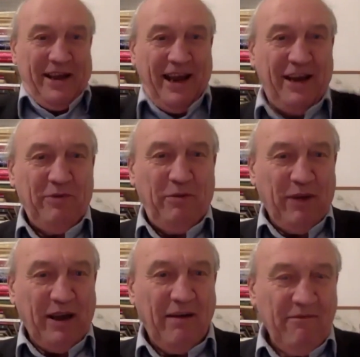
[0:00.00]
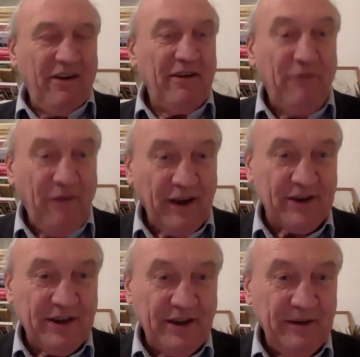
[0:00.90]
And we become very
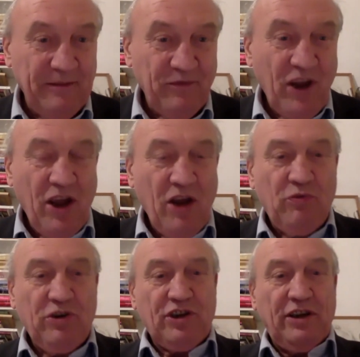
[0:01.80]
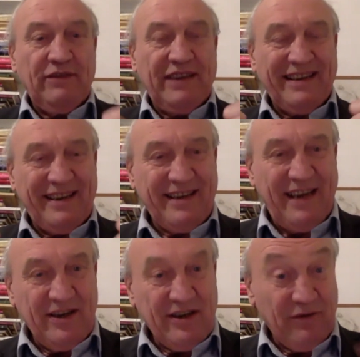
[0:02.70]
fixed, which gives us a
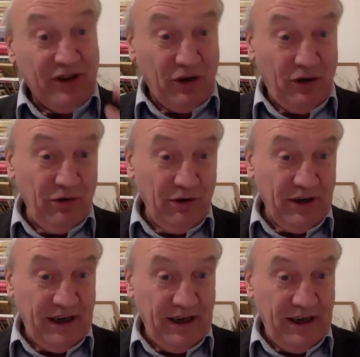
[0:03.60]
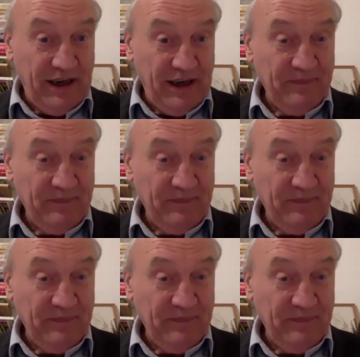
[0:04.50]
sense of security,